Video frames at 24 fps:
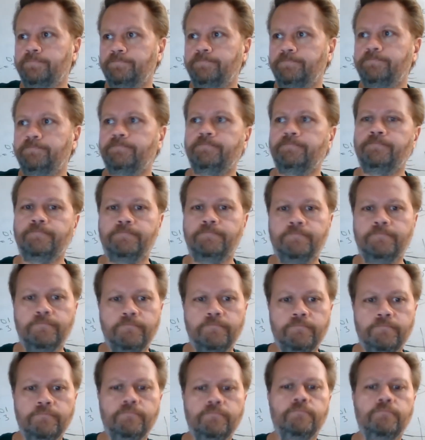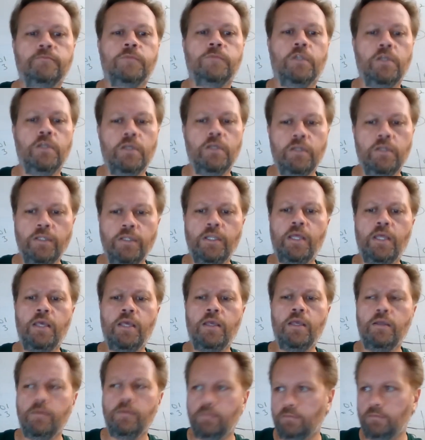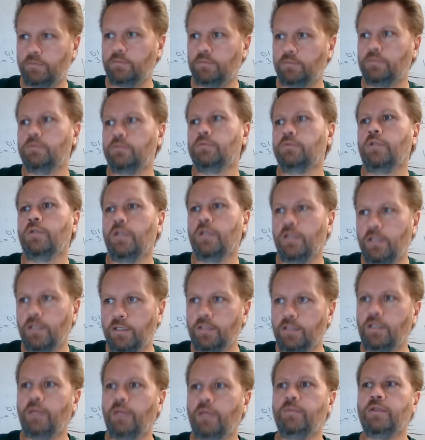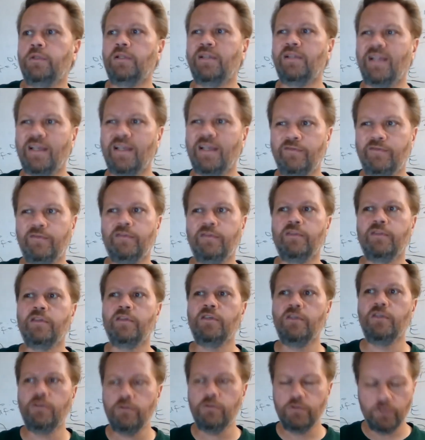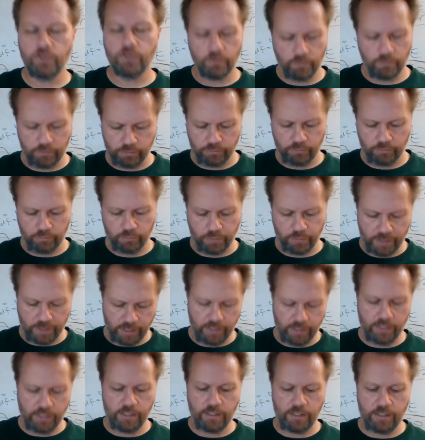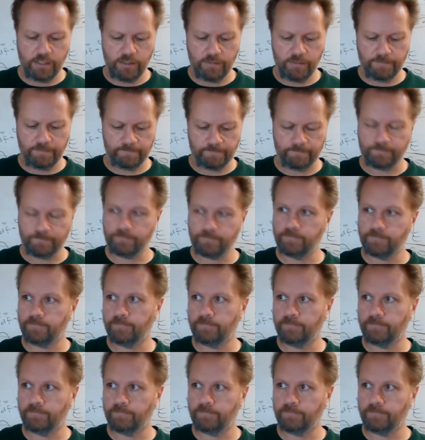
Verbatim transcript: Mm-hmm. The other day came to life in the usual way. Do do do do do do do do